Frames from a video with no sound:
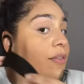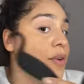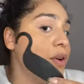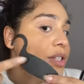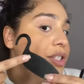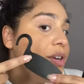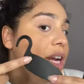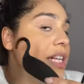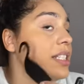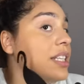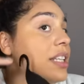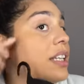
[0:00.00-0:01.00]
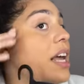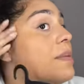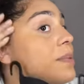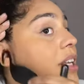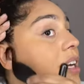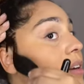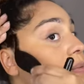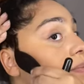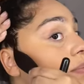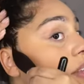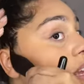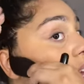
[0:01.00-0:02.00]
of course you can't see the labeling.
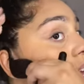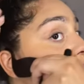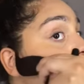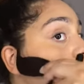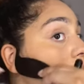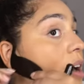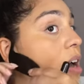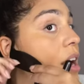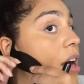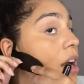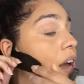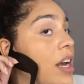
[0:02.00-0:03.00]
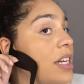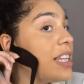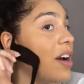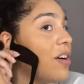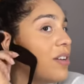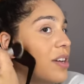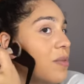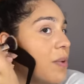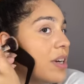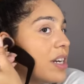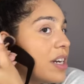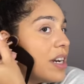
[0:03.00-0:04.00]
Cause I only
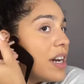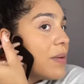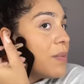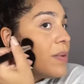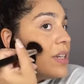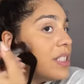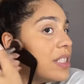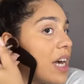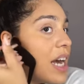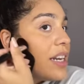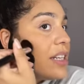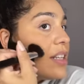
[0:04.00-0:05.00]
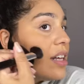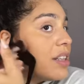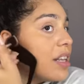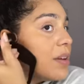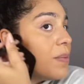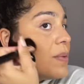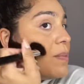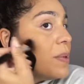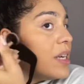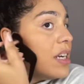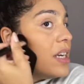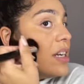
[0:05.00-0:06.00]
wanted it on one side. I thought that it would
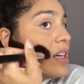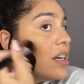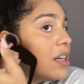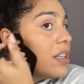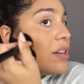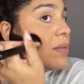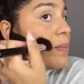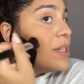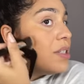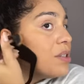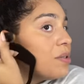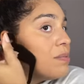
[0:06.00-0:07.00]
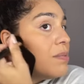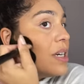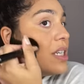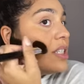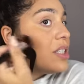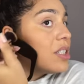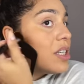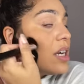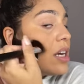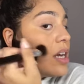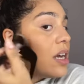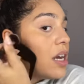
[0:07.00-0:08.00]
be a little bit too much.
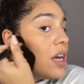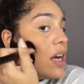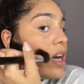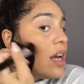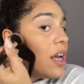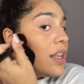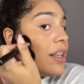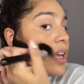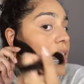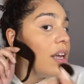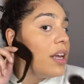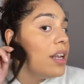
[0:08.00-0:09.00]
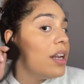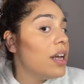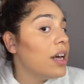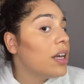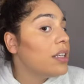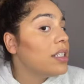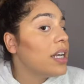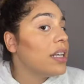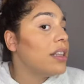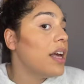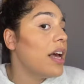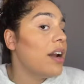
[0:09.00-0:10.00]
And then
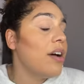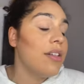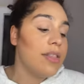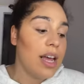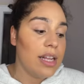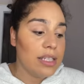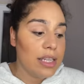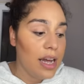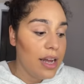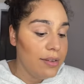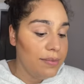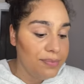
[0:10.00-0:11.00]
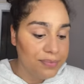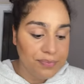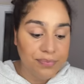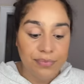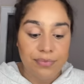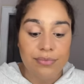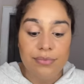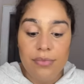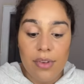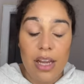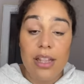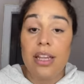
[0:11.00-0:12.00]
take that on that side.
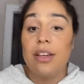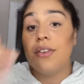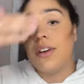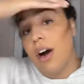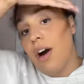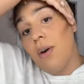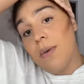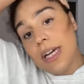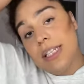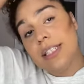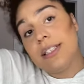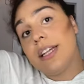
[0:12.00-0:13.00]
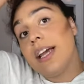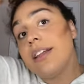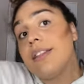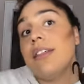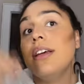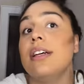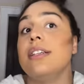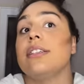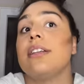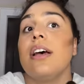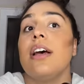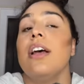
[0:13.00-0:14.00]
And then you can always take this,
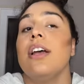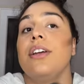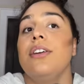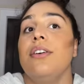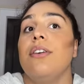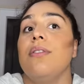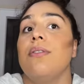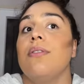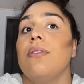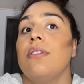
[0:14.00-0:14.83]
you know,